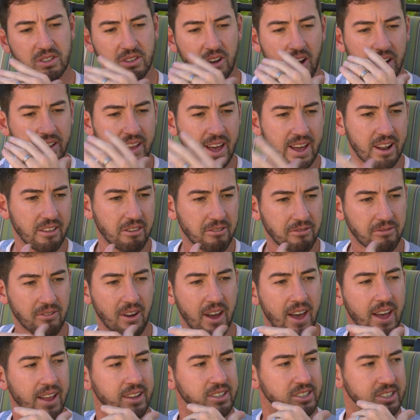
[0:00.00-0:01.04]
start out as
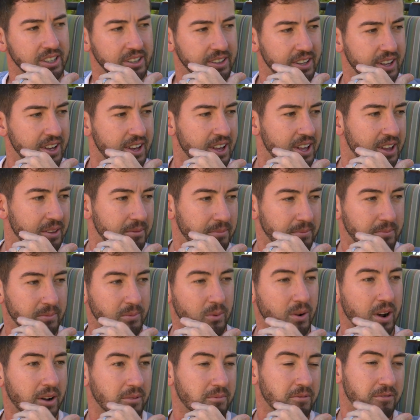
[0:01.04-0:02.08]
friends and
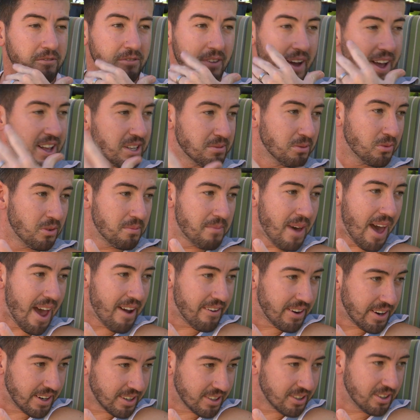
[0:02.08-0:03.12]
we're friends, but we're
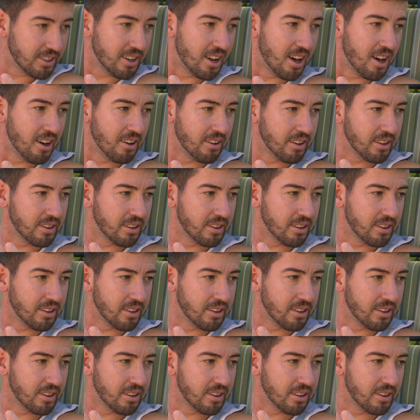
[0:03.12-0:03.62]
married, you know?